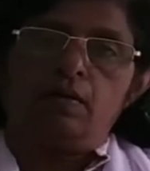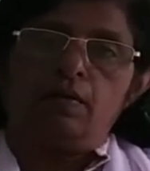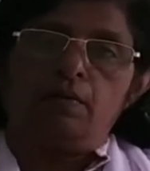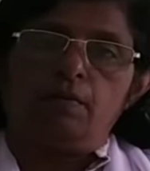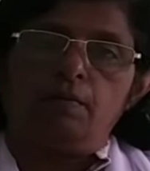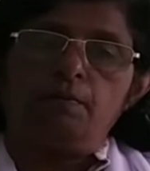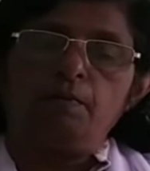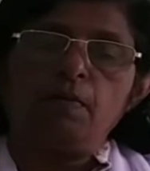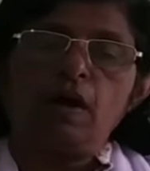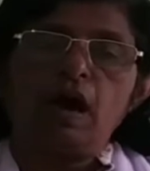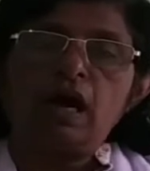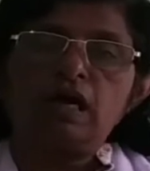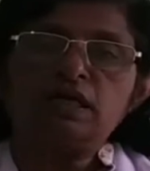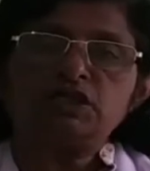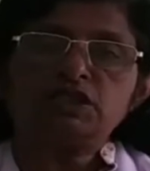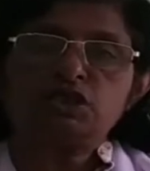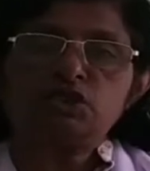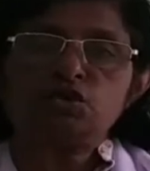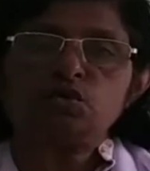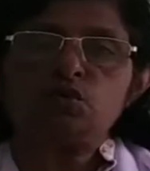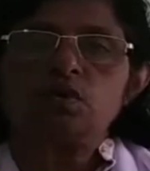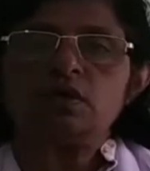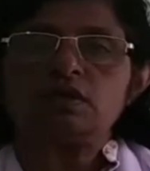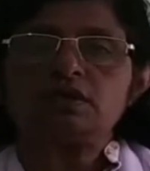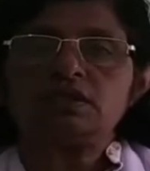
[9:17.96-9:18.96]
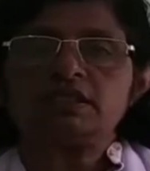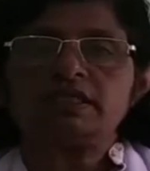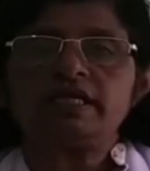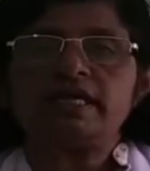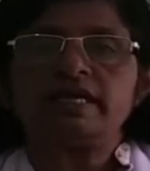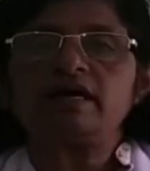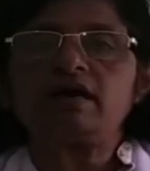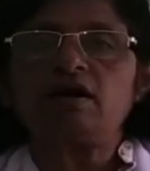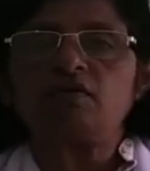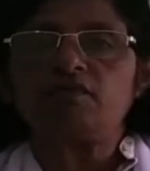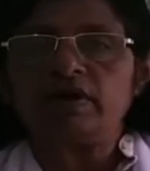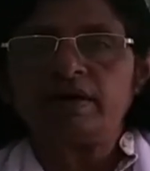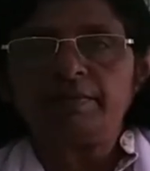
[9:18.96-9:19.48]
marched towards the
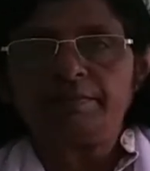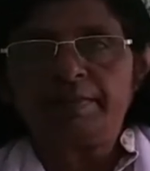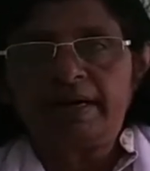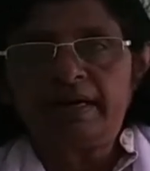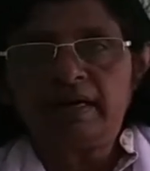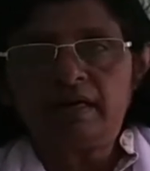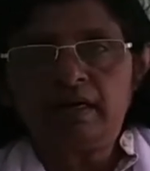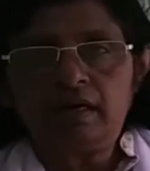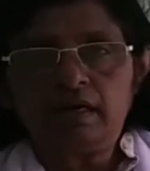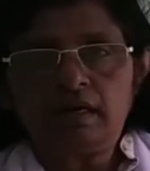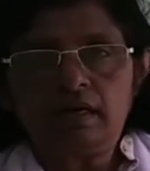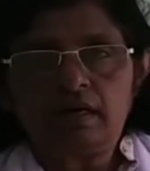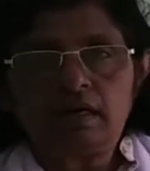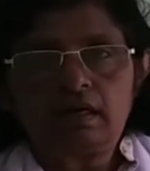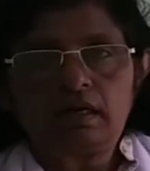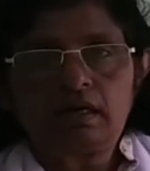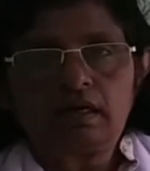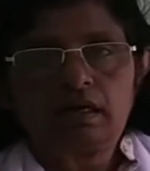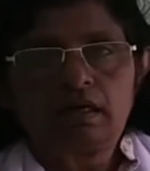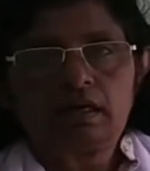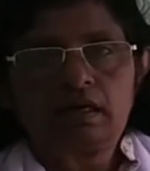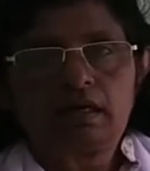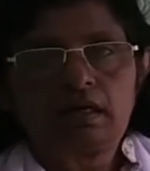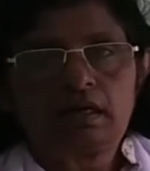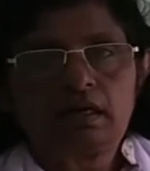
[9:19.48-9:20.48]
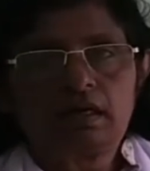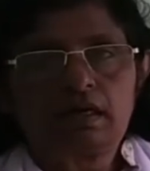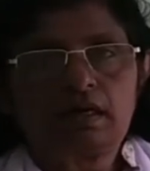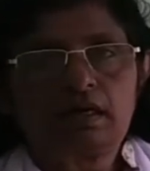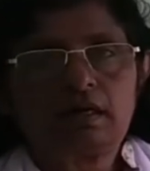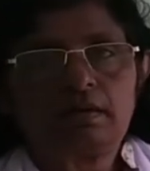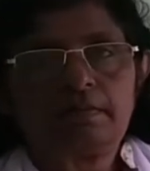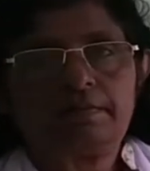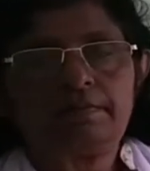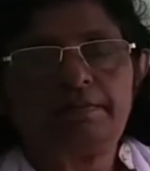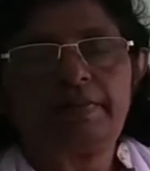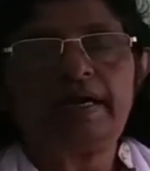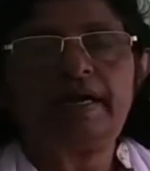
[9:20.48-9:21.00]
government
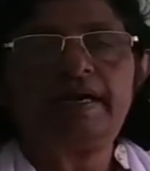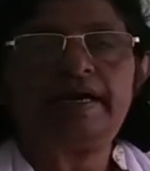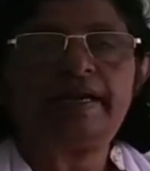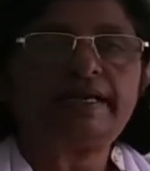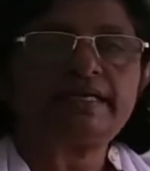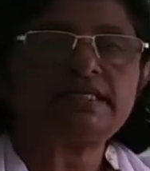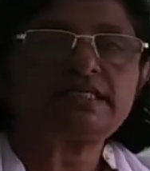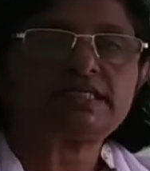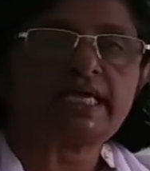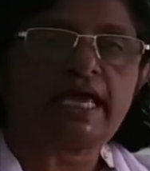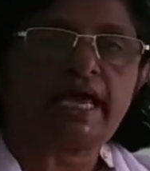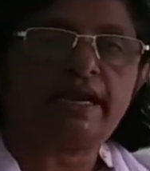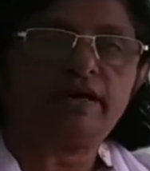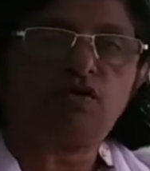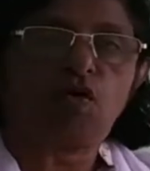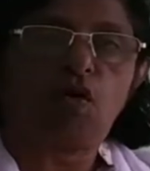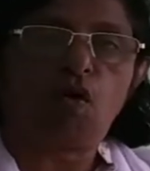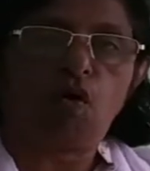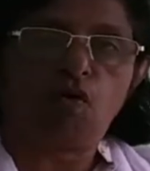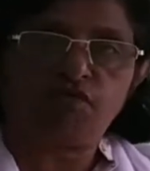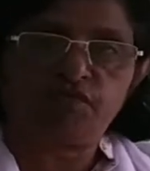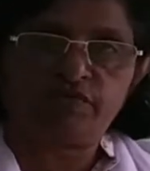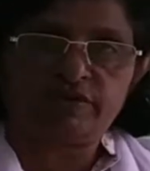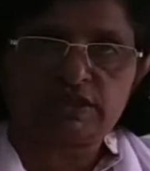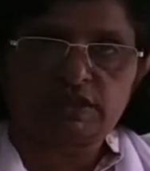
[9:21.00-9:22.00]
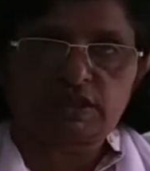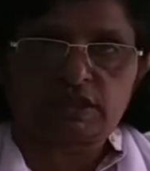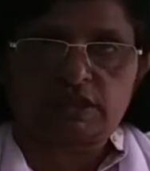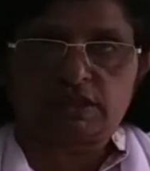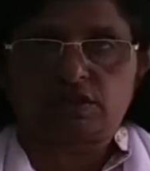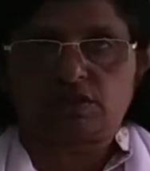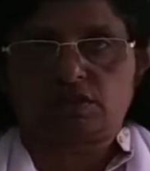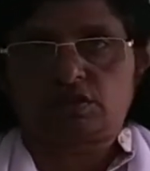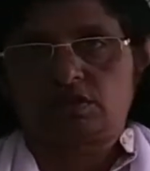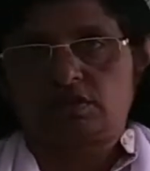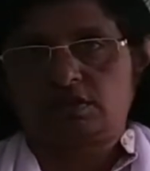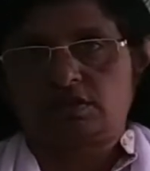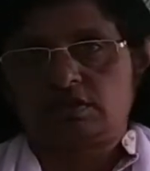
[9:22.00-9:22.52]
buildings and
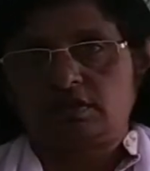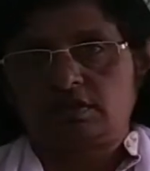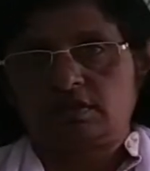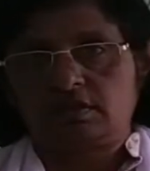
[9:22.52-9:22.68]
offices.